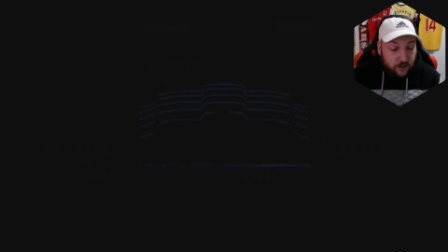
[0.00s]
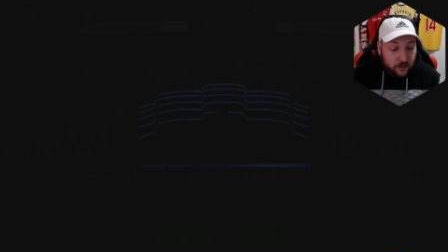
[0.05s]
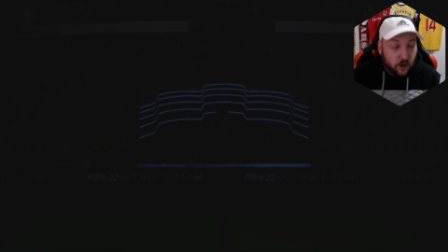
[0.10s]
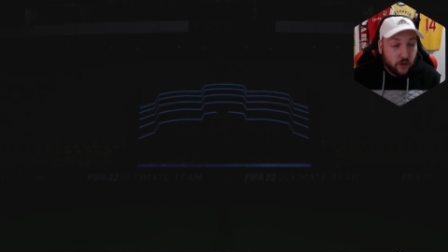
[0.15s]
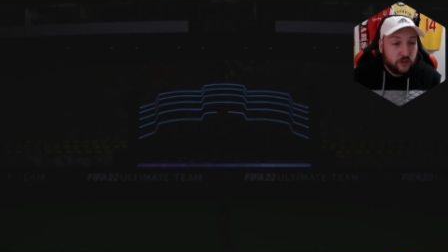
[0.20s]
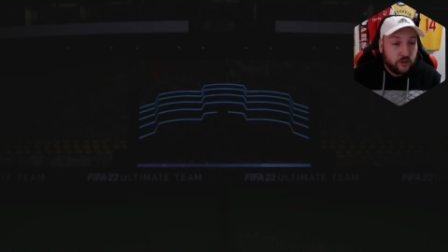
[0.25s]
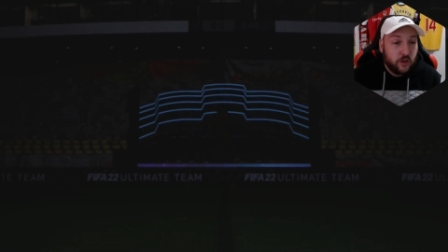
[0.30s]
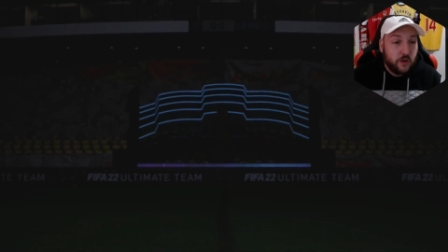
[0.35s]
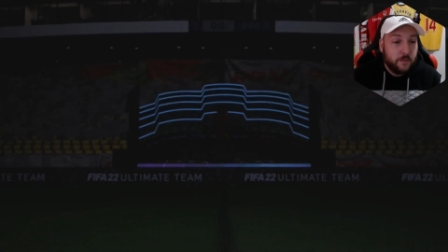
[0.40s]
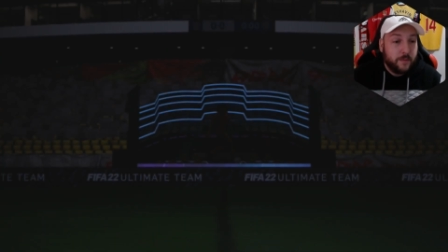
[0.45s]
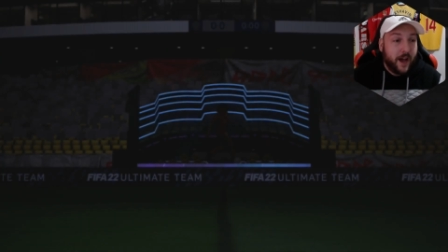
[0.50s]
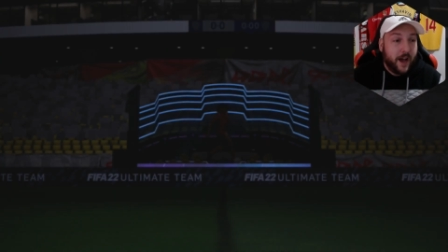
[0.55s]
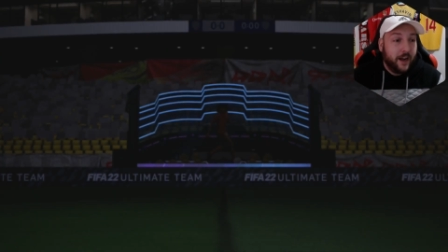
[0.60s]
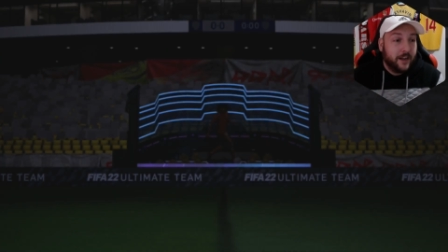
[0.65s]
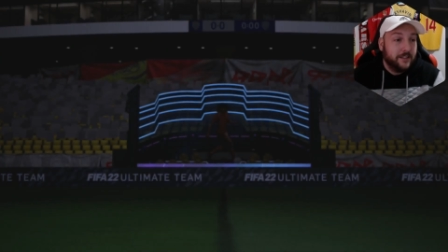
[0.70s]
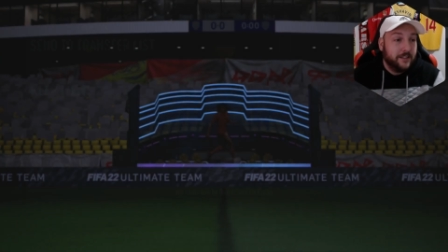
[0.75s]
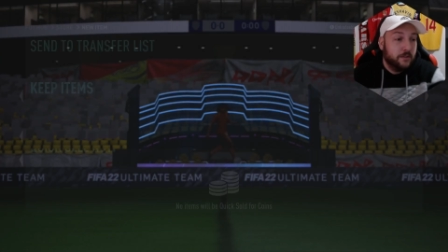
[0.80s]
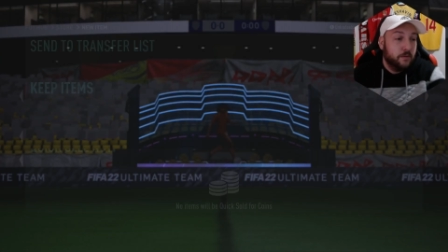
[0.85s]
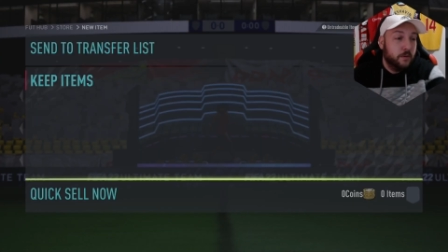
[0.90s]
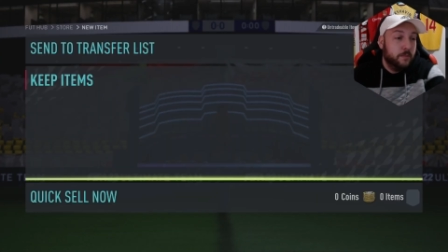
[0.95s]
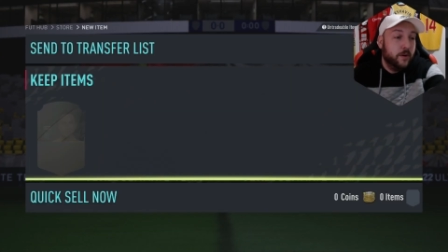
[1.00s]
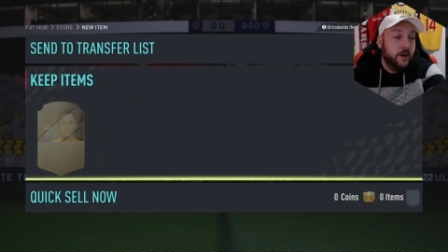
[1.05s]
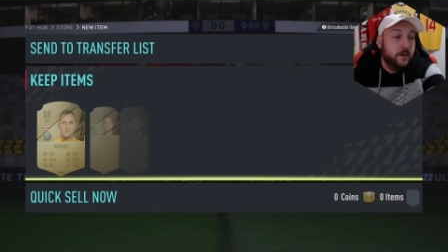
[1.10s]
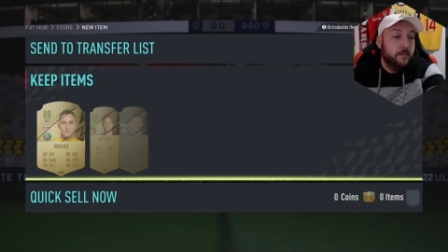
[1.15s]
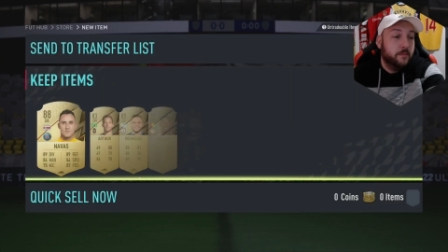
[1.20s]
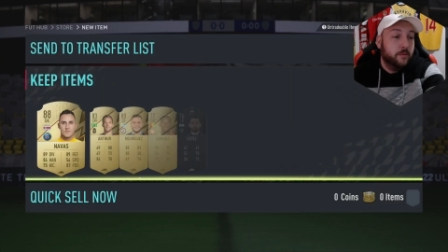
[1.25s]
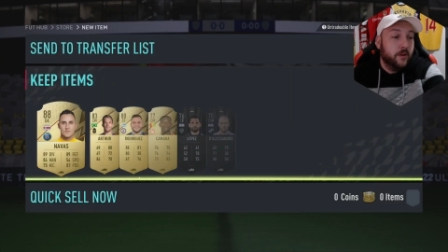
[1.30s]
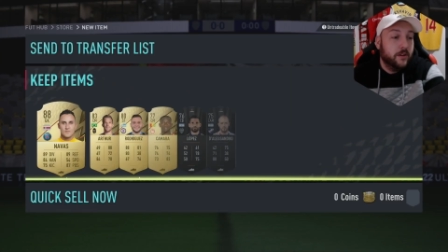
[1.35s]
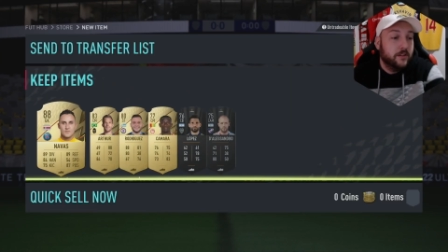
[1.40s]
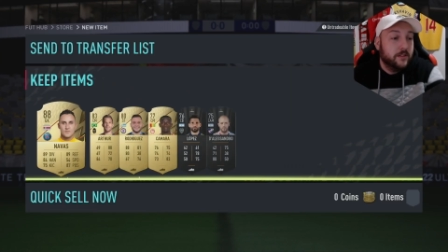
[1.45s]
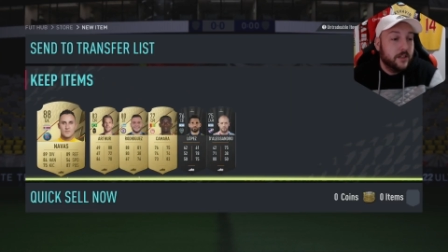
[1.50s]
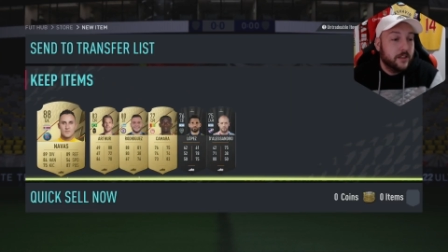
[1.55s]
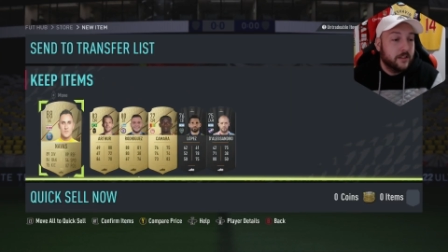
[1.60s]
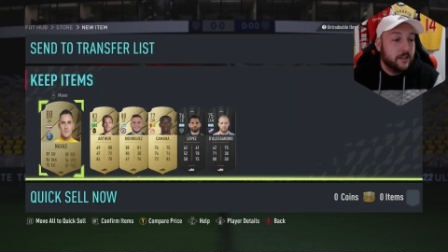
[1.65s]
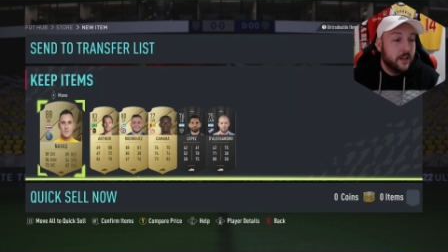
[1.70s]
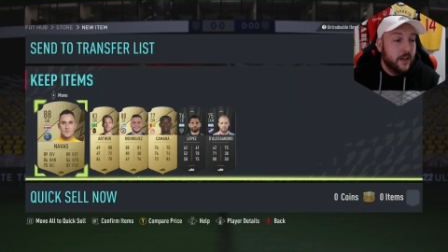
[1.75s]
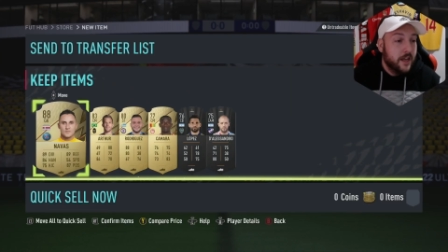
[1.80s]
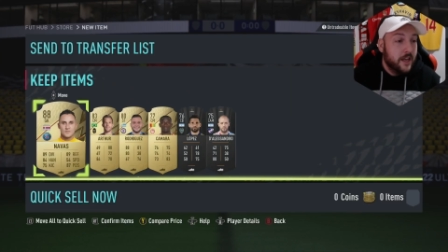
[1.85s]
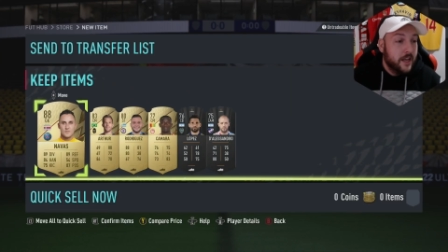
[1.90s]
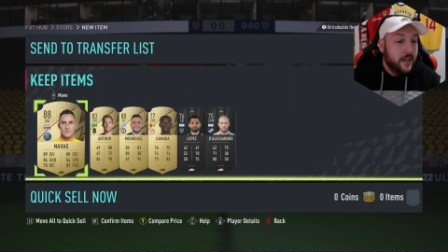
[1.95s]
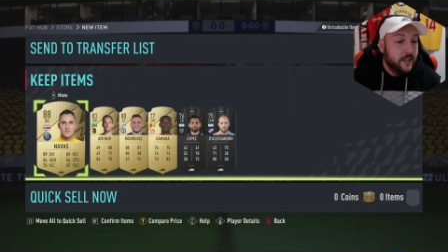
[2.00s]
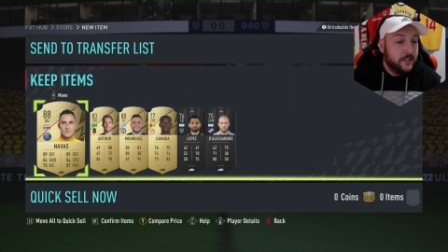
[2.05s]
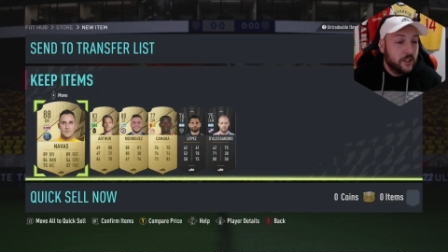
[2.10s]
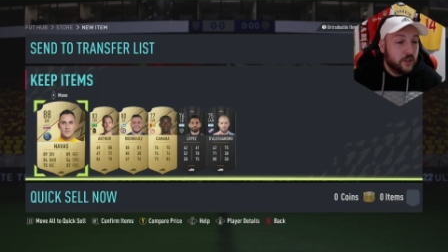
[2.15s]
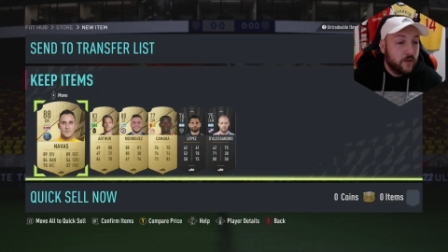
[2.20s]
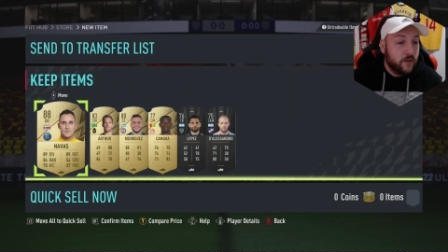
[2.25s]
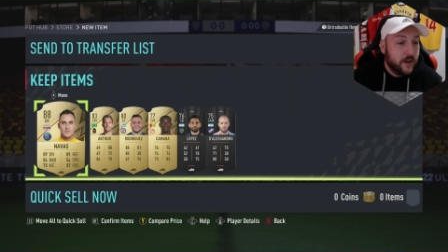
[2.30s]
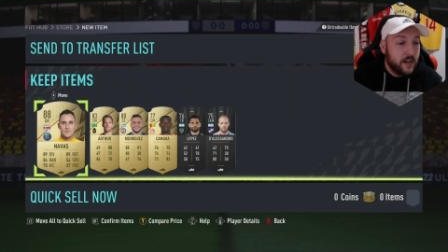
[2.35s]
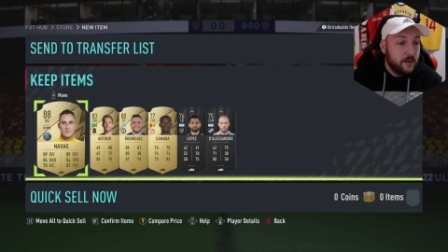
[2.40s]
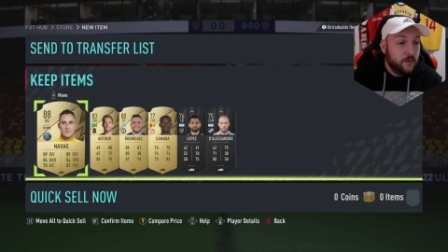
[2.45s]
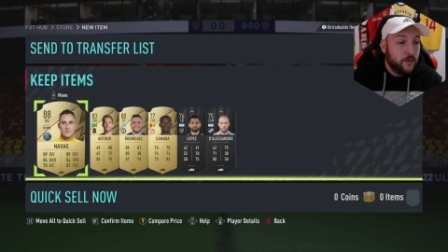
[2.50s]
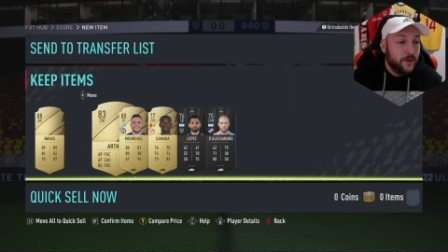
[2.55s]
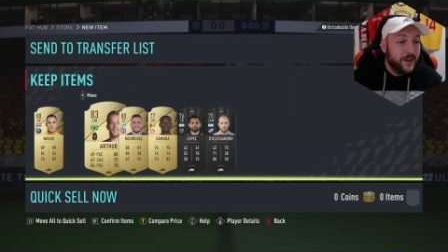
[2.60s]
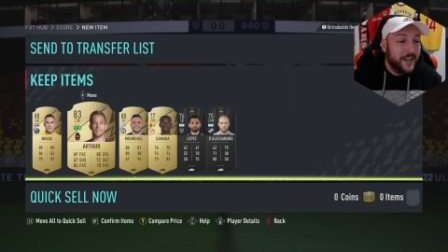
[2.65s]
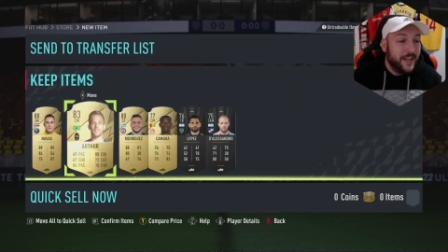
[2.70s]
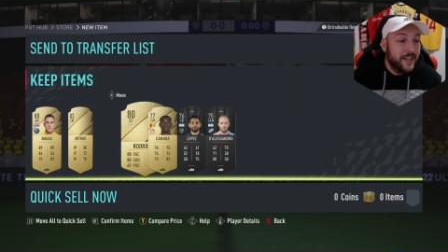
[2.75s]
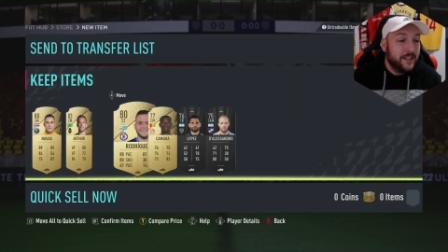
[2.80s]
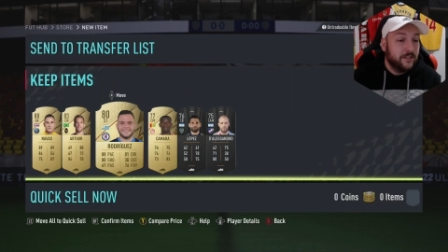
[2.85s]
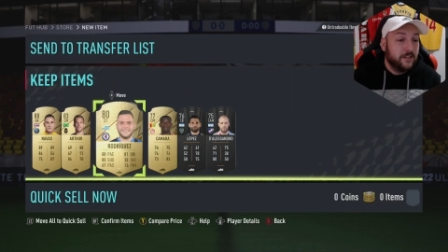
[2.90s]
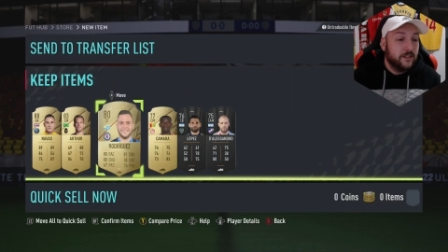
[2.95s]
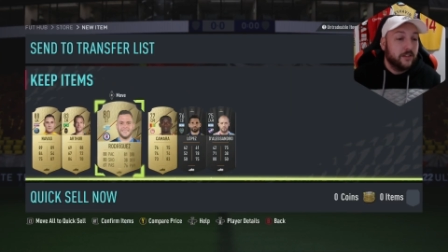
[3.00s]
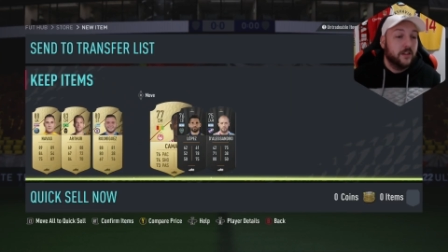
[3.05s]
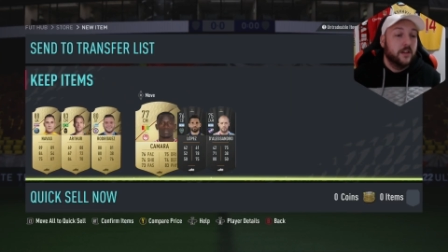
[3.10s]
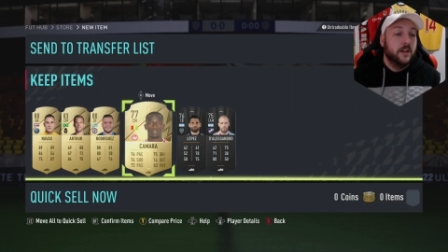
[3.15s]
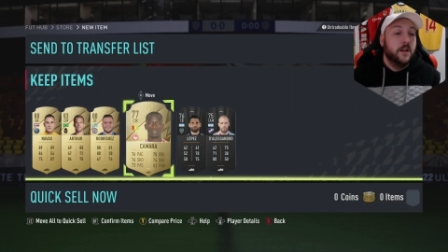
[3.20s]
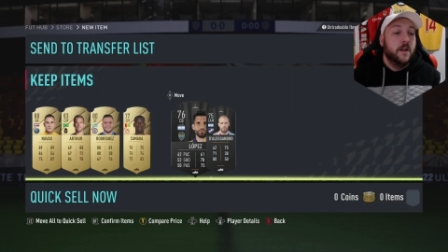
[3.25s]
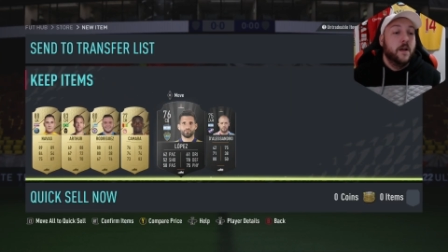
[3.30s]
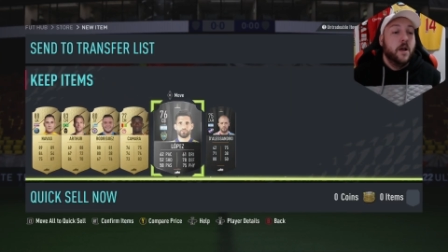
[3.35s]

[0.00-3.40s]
Not too bad considering putting bronzes. Is it tradable? It isn't.